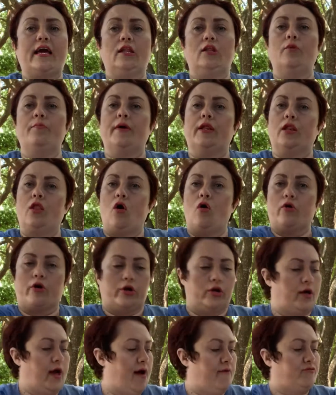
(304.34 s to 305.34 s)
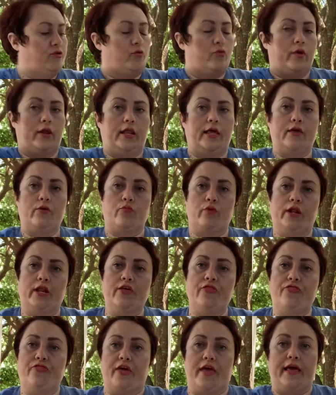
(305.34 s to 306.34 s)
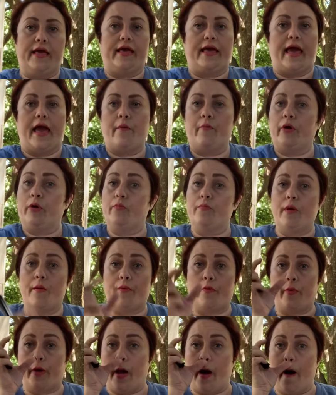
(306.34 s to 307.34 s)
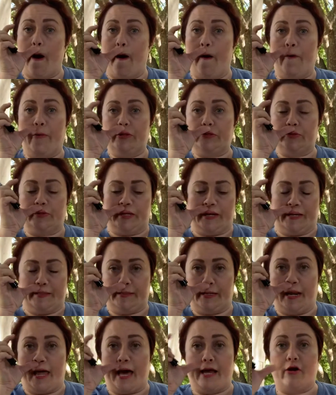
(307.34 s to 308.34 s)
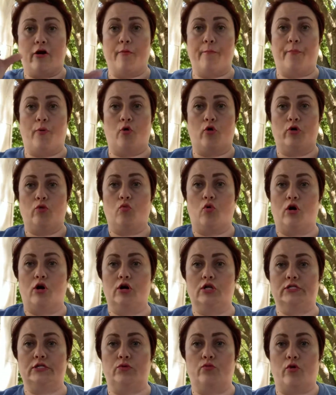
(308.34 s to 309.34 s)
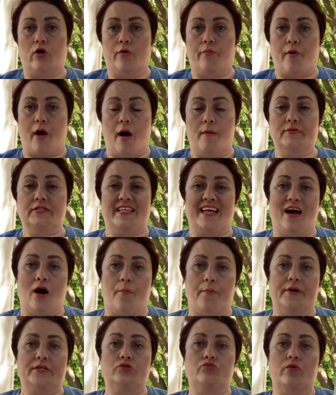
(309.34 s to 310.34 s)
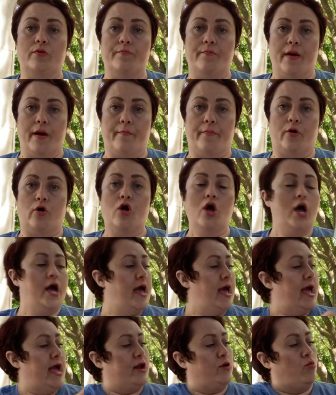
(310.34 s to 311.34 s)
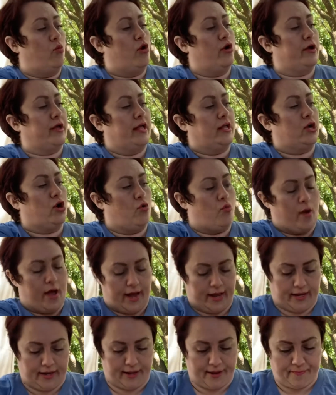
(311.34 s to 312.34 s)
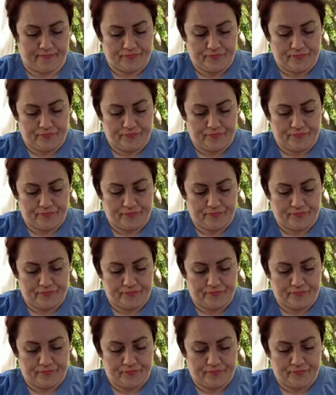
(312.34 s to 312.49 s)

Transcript: a little bit longer. You have to really think, and we always want to underline our important words in word problems to help us remember and work it correctly.